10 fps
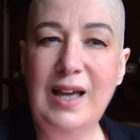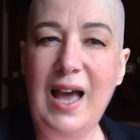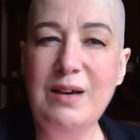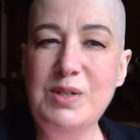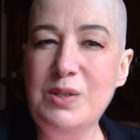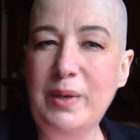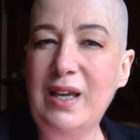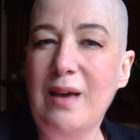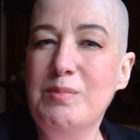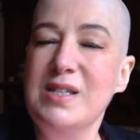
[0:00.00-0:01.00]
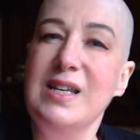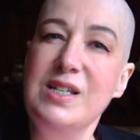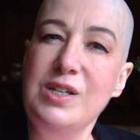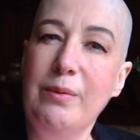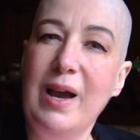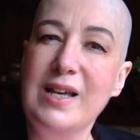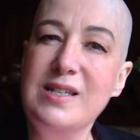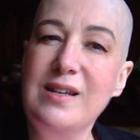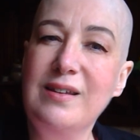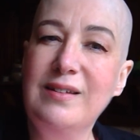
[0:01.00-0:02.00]
How did we come to this, you
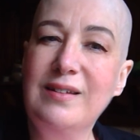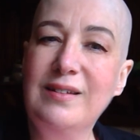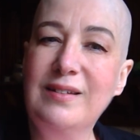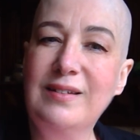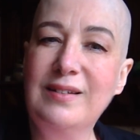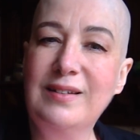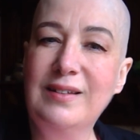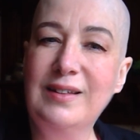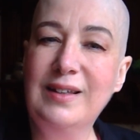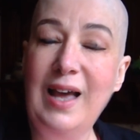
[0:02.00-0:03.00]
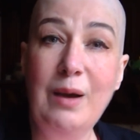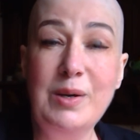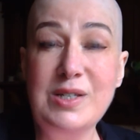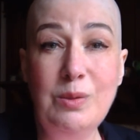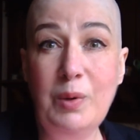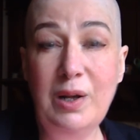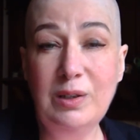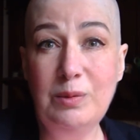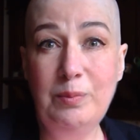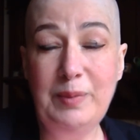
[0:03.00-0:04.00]
ask? How has the
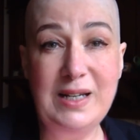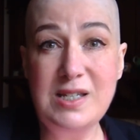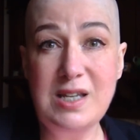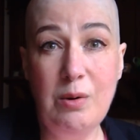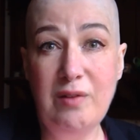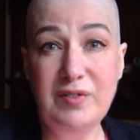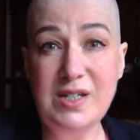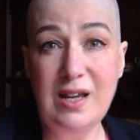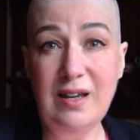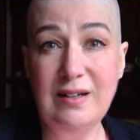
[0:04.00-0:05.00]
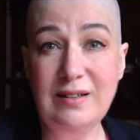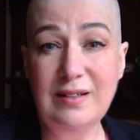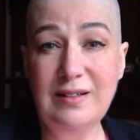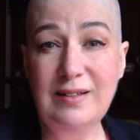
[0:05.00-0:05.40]
world been so overturned?